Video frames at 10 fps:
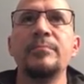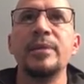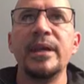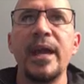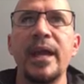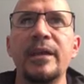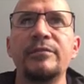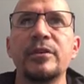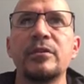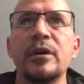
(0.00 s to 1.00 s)

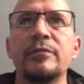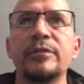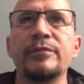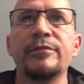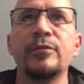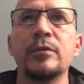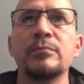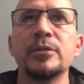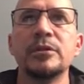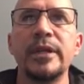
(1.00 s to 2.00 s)
behavior of the
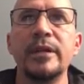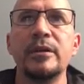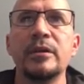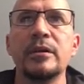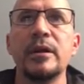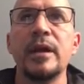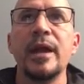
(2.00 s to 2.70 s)
formal leader